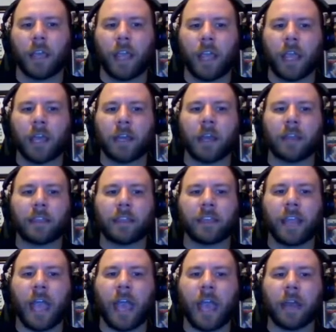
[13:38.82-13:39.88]
and I
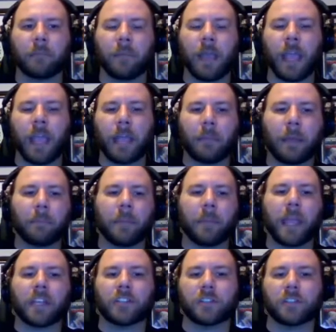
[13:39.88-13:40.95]
think Adam Hangman
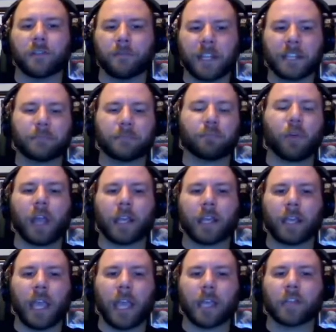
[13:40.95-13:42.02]
Page defeats
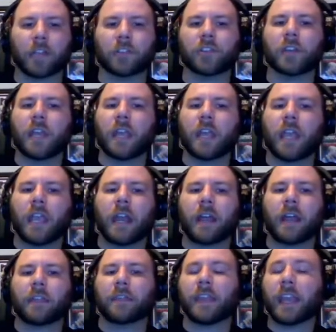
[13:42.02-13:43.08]
Brian Cage, and
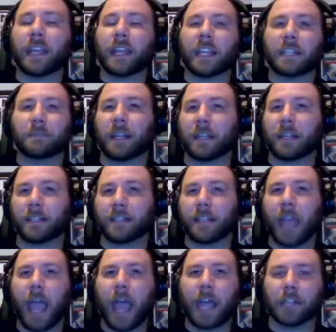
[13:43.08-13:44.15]
I think it's because
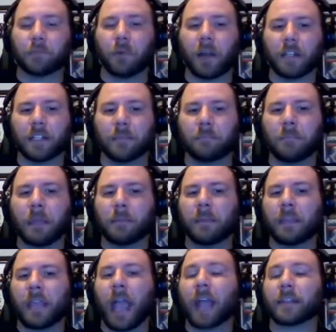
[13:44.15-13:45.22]
Taz winds up
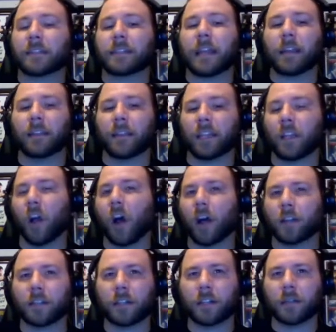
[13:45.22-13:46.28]
maybe accidentally
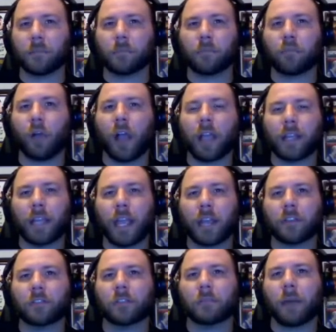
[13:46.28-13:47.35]
causing Brian
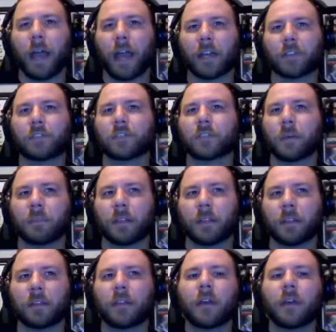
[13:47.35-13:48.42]
Cage the match, something.